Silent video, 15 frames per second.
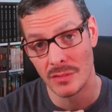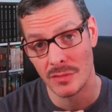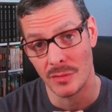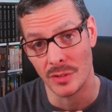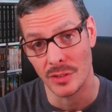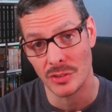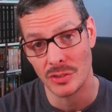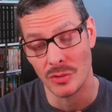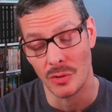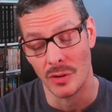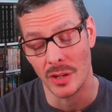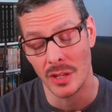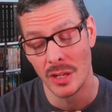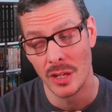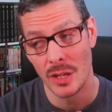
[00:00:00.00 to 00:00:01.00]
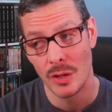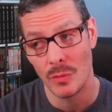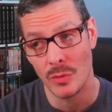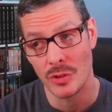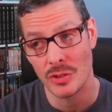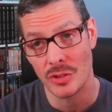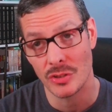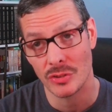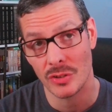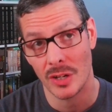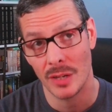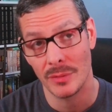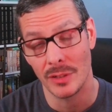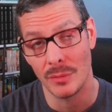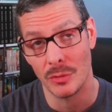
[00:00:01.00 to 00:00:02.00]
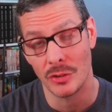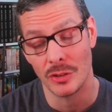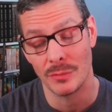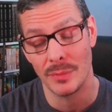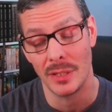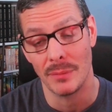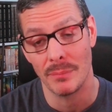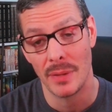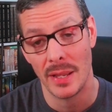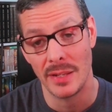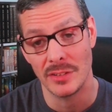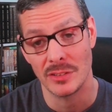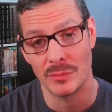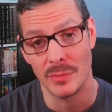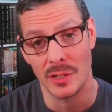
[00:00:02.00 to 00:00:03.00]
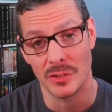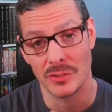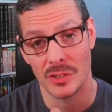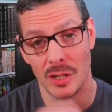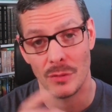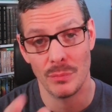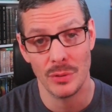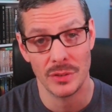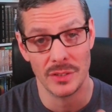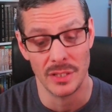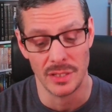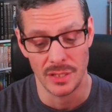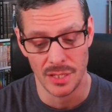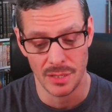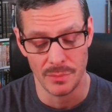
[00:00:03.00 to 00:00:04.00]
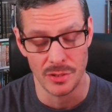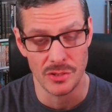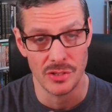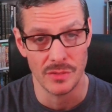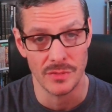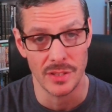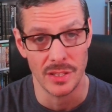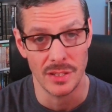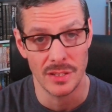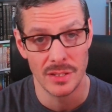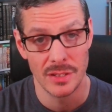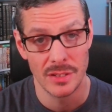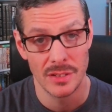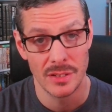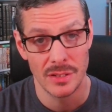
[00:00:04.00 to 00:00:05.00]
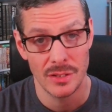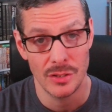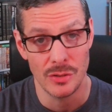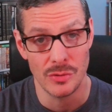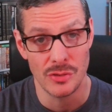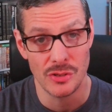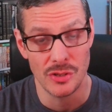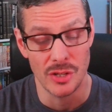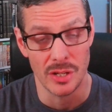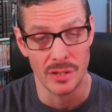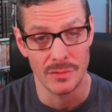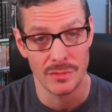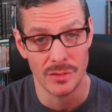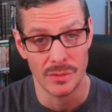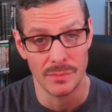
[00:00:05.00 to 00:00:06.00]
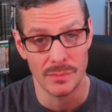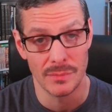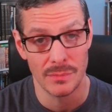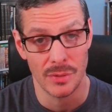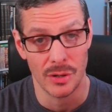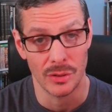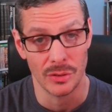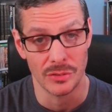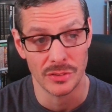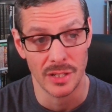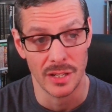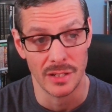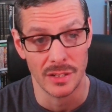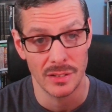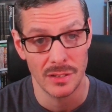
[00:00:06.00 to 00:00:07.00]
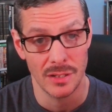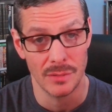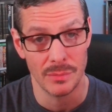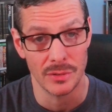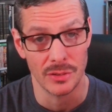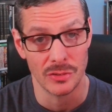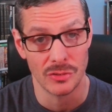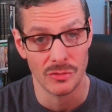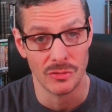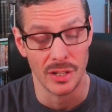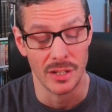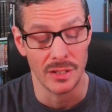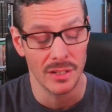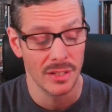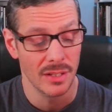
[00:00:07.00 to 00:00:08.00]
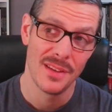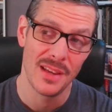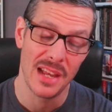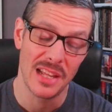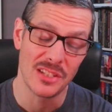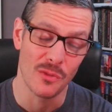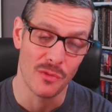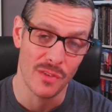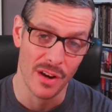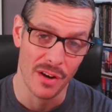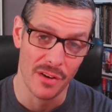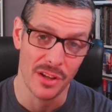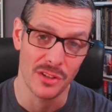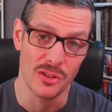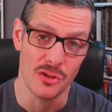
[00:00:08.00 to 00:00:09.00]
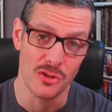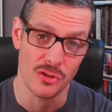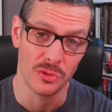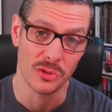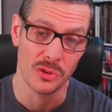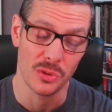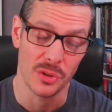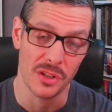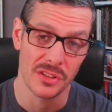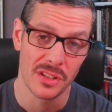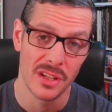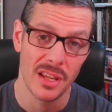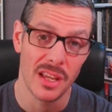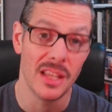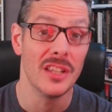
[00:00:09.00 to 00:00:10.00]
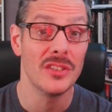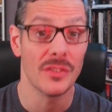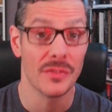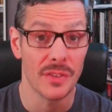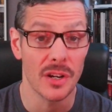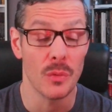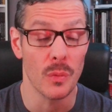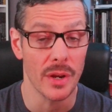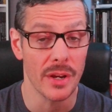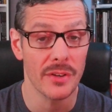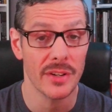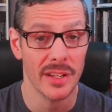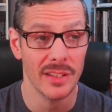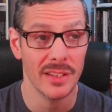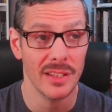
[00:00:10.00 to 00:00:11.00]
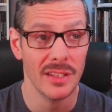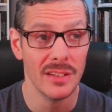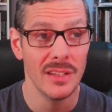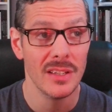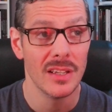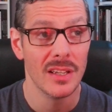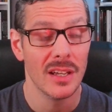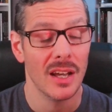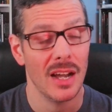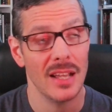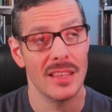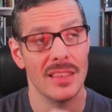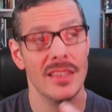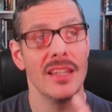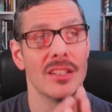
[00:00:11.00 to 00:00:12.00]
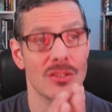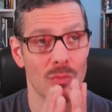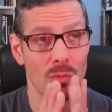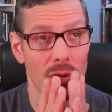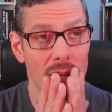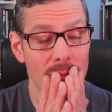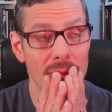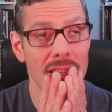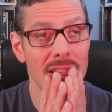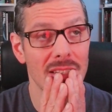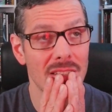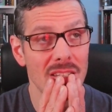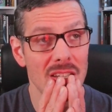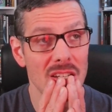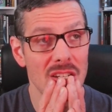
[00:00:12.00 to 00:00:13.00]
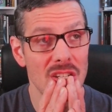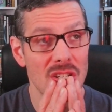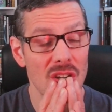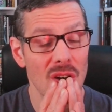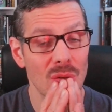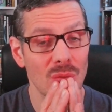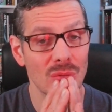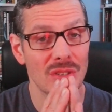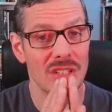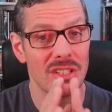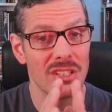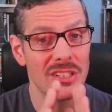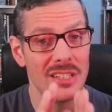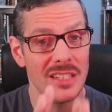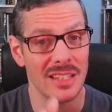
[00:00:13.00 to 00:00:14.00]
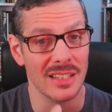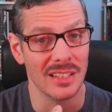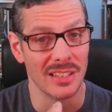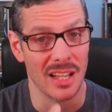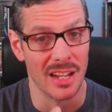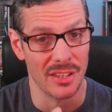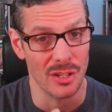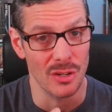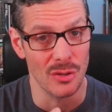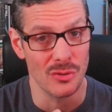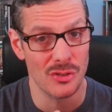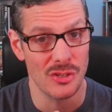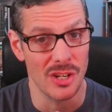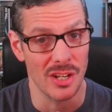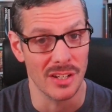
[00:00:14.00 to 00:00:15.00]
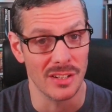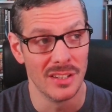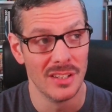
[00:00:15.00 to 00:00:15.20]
from this story, which are described in the book as being paint smears. I'll put the image of the Uchjin from Barlowe's Guide up on the screen. It's a very unusual choice. It is a very weird alien. I think it's weird because you don't see a lot of the Uchjin.